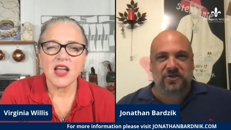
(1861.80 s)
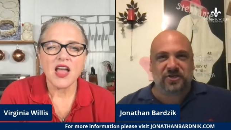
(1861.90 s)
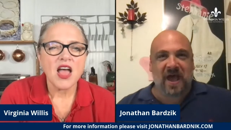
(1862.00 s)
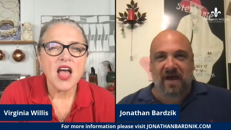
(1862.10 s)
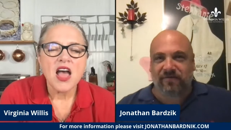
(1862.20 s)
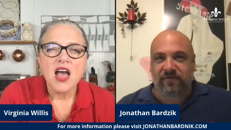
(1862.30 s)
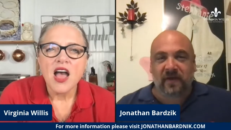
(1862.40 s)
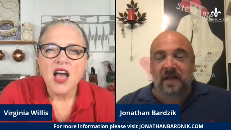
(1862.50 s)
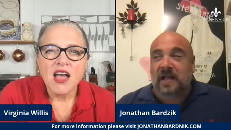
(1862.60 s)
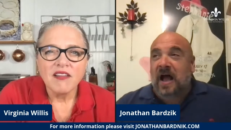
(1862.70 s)
Speaker 1: chef.
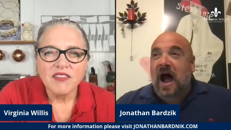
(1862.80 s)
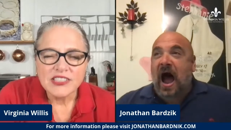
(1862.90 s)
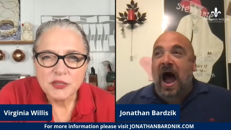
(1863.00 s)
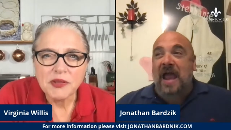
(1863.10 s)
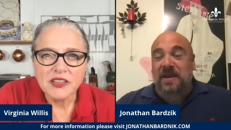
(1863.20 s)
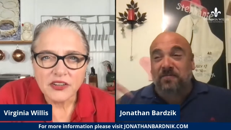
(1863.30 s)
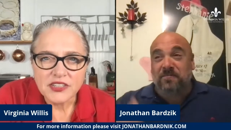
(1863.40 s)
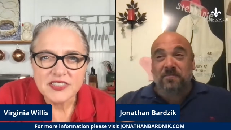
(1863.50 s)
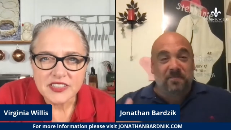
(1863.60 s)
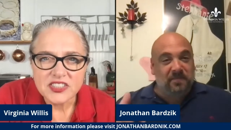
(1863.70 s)
Speaker 2: Vegetable I,
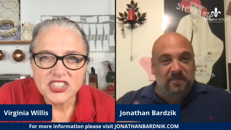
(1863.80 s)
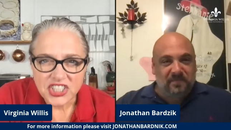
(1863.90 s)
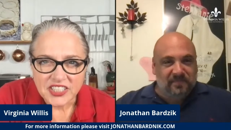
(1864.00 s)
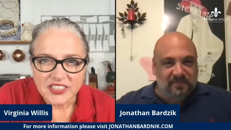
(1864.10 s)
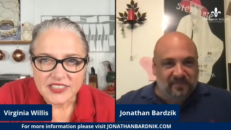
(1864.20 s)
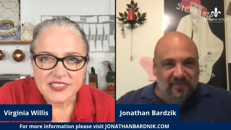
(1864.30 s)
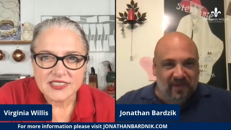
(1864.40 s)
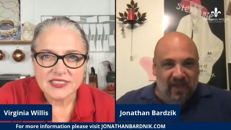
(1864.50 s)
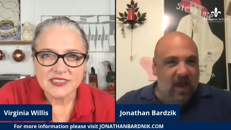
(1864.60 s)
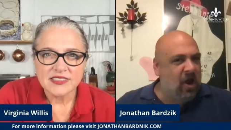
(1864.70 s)
Literacy is
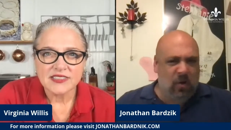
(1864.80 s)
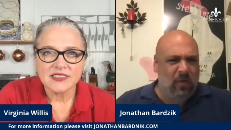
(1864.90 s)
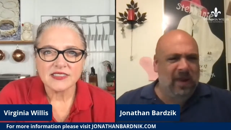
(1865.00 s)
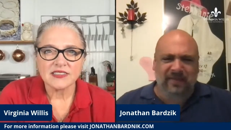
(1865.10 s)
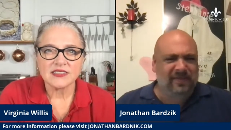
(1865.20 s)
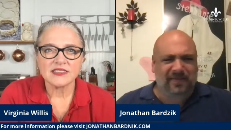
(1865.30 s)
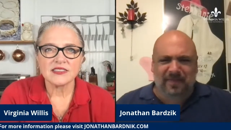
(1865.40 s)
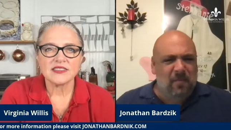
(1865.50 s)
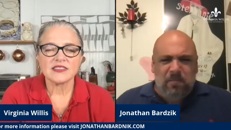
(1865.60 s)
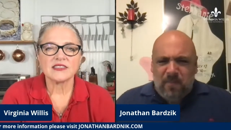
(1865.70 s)
genius.
Speaker 1: Oh, it,
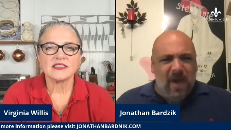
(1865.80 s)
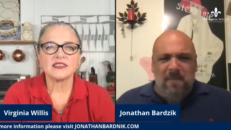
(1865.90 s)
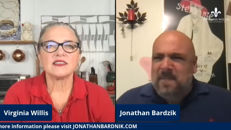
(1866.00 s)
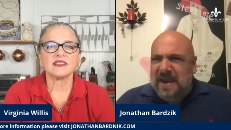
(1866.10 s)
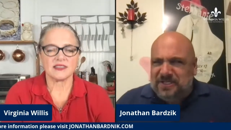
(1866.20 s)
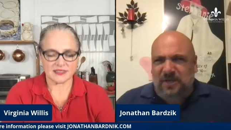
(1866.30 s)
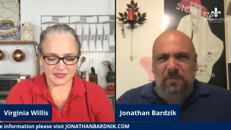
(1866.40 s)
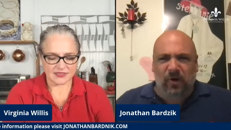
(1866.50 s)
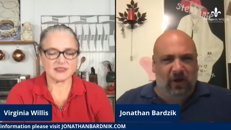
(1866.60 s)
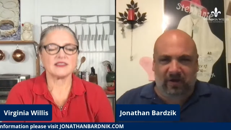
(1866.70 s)
amazing
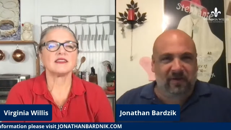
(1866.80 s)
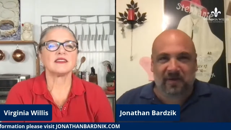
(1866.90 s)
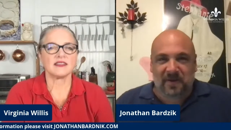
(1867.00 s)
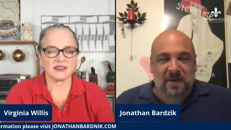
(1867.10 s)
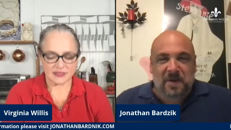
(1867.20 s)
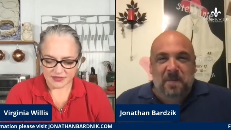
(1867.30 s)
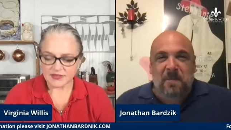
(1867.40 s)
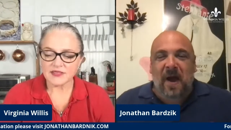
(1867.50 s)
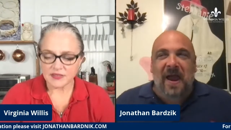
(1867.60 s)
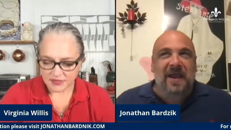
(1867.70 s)
book
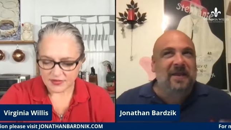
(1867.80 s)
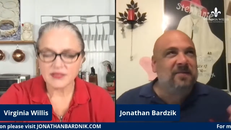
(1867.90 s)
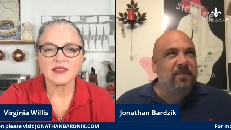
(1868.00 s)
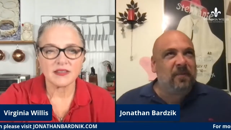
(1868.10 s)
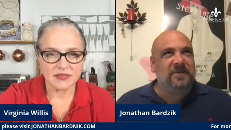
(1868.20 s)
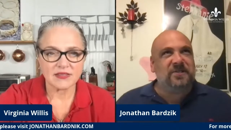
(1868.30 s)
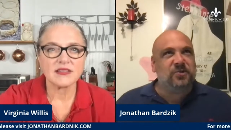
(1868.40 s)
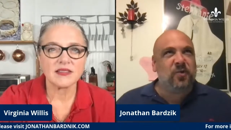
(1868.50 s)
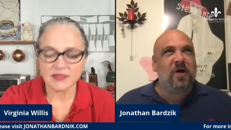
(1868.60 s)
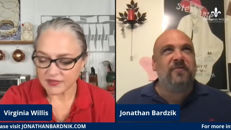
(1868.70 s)
my probably
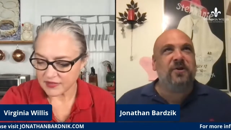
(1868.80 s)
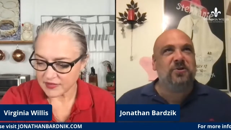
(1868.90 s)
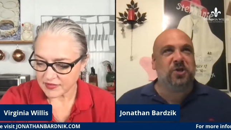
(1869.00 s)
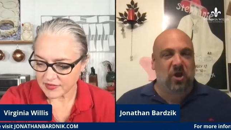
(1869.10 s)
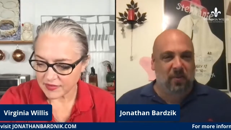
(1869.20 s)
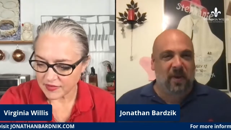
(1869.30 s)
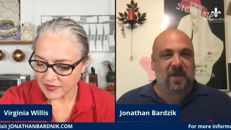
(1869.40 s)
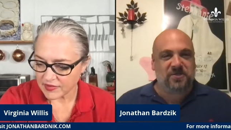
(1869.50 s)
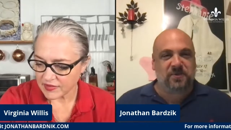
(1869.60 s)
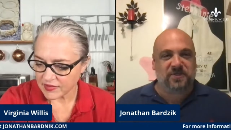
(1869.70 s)
12 years ago, my
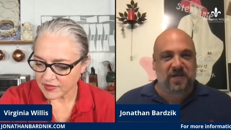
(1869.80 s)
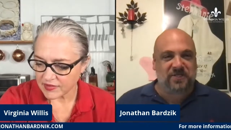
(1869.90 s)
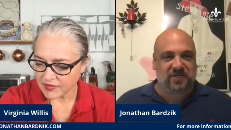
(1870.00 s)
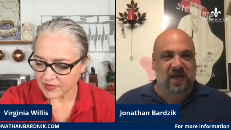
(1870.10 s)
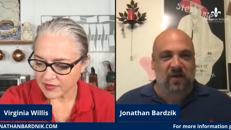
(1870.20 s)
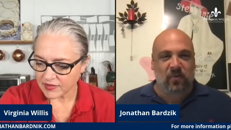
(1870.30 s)
husband Jason and I